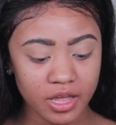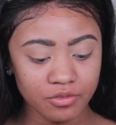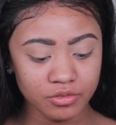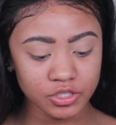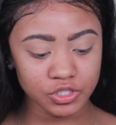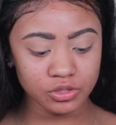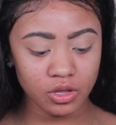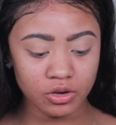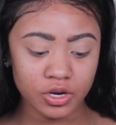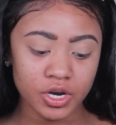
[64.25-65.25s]
a fresher,
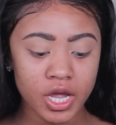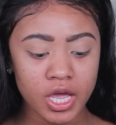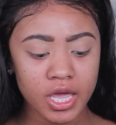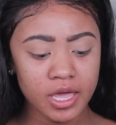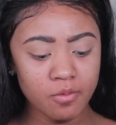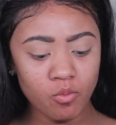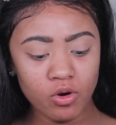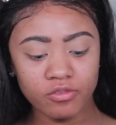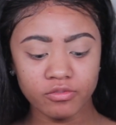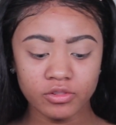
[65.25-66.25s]
longer, and
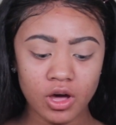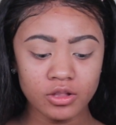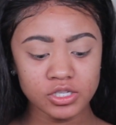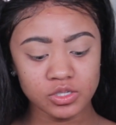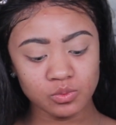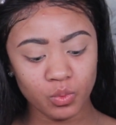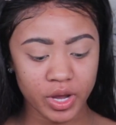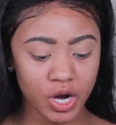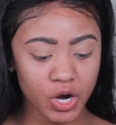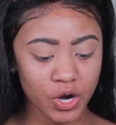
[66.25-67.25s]
more flawless
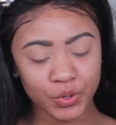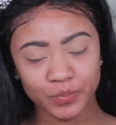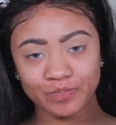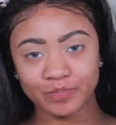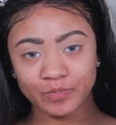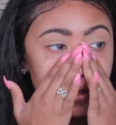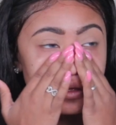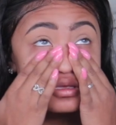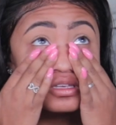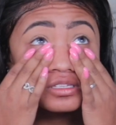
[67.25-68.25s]
wear.
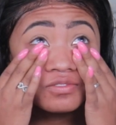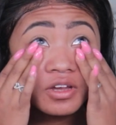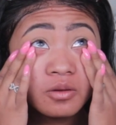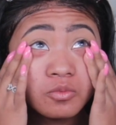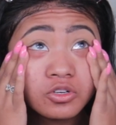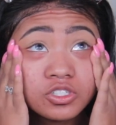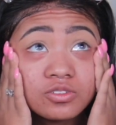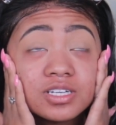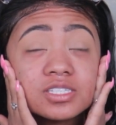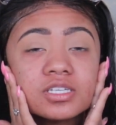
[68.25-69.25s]
It's very
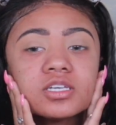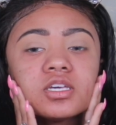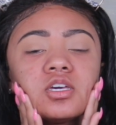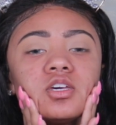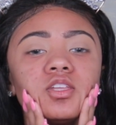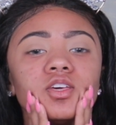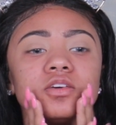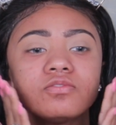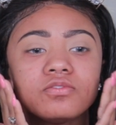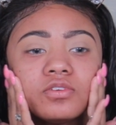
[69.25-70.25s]
moisturizing and
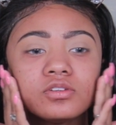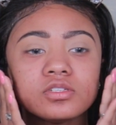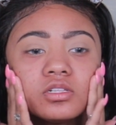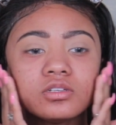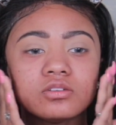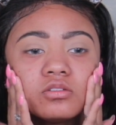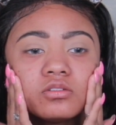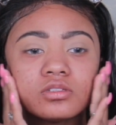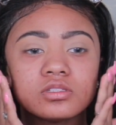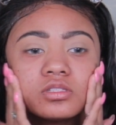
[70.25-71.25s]
it feels a little
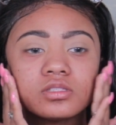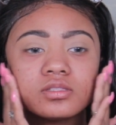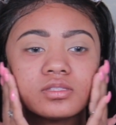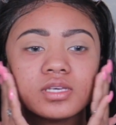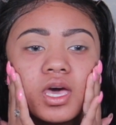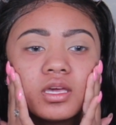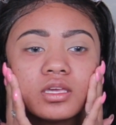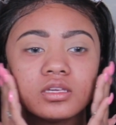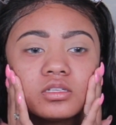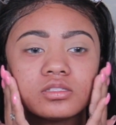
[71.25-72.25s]

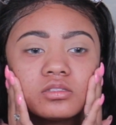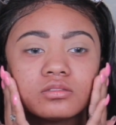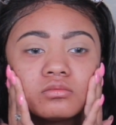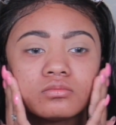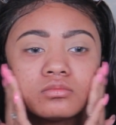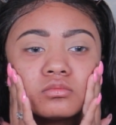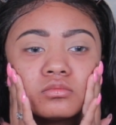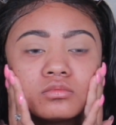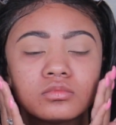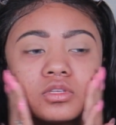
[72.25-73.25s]
tacky.
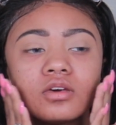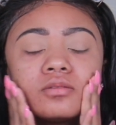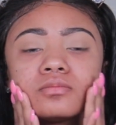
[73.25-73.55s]
It